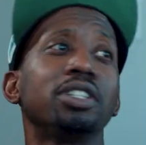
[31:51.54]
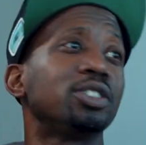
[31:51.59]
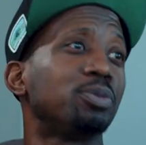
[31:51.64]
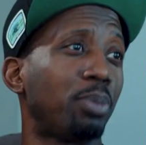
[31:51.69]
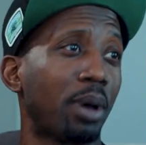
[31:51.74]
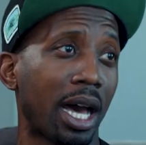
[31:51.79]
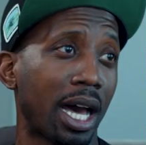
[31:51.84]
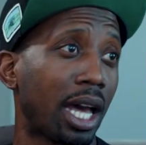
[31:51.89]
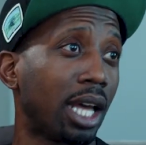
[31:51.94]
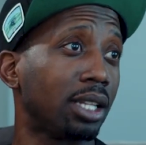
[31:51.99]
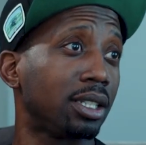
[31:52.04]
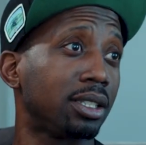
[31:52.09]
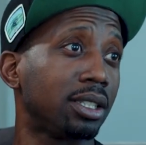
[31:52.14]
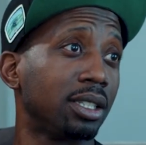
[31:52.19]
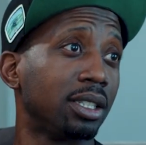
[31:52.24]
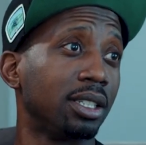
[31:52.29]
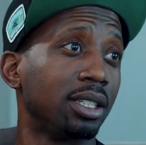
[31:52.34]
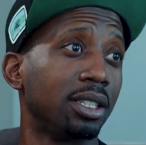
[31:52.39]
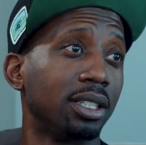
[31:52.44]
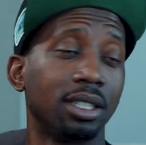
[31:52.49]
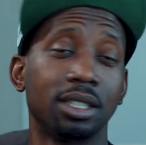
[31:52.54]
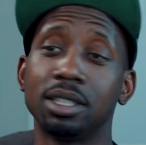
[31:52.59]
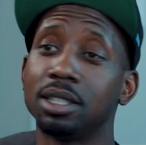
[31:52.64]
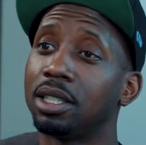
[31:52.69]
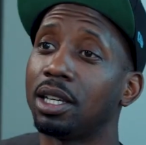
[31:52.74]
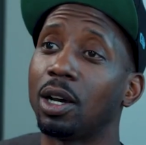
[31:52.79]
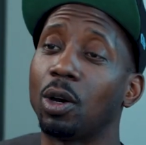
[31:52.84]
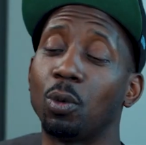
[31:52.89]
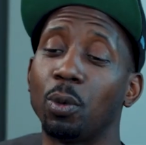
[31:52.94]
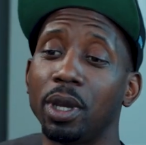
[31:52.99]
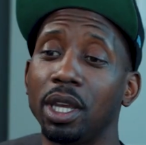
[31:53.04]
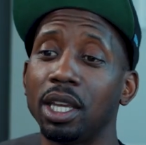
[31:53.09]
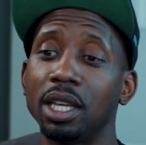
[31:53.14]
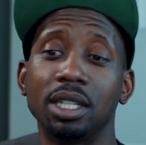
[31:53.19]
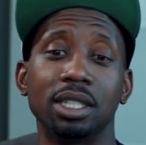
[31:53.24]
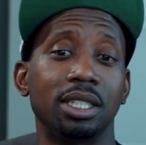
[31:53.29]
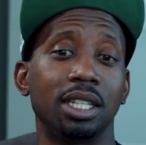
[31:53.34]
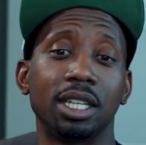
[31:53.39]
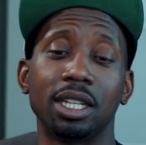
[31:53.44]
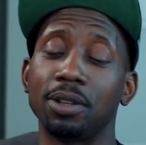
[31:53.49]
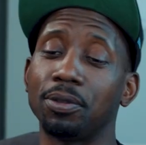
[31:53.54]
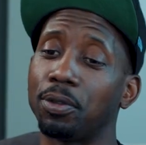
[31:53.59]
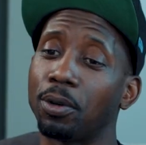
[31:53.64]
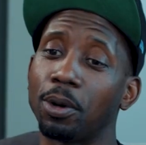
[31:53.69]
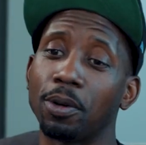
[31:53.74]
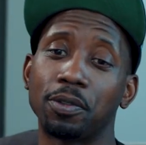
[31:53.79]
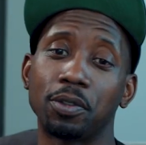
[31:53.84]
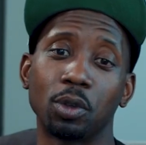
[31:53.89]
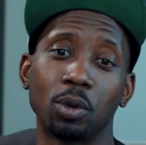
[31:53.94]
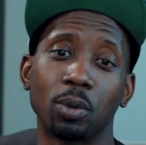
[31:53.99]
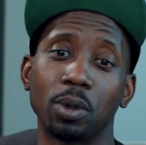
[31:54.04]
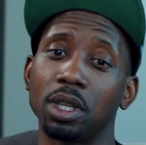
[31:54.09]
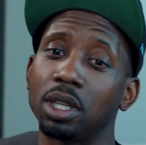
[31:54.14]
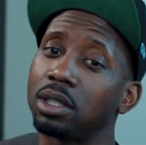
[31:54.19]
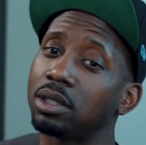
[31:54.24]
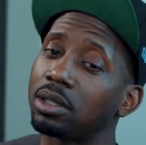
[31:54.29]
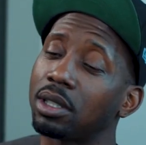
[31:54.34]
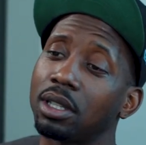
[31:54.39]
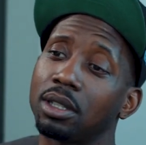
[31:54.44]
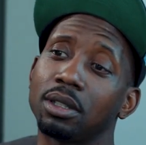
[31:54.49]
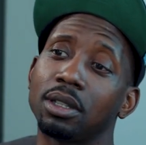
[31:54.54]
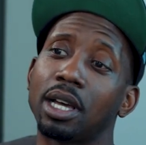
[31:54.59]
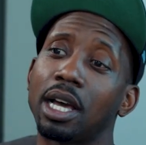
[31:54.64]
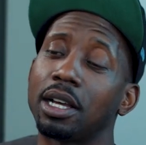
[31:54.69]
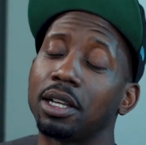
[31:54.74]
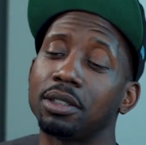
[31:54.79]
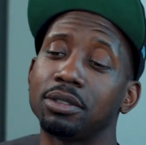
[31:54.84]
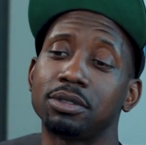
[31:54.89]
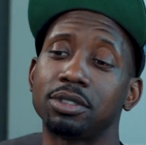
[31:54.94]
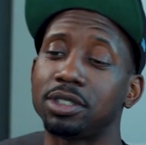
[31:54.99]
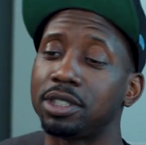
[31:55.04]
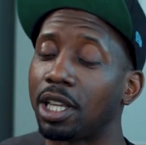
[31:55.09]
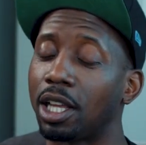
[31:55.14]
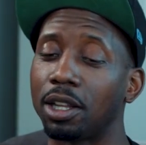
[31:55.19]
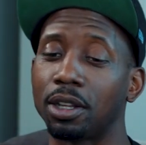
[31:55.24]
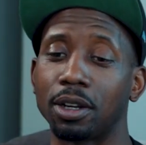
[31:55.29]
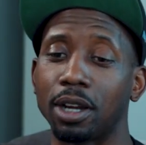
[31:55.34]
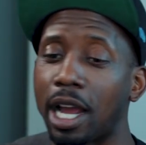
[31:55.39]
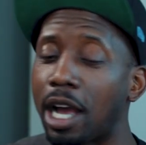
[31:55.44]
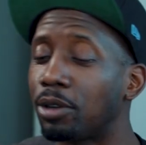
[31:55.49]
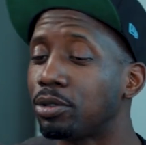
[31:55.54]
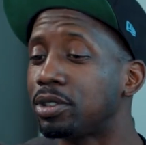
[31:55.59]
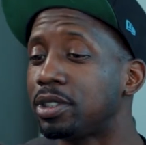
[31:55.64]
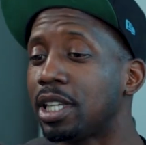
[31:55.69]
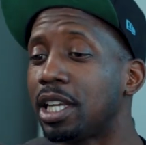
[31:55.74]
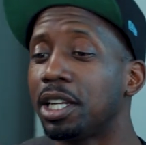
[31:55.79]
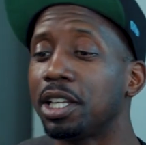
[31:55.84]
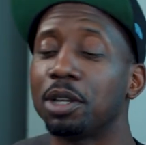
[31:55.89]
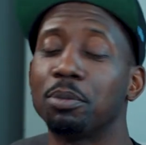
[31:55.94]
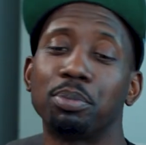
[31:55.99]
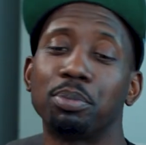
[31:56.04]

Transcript: the spot. Mm-hmm. I went and did it for a few weeks. Stellar, outstanding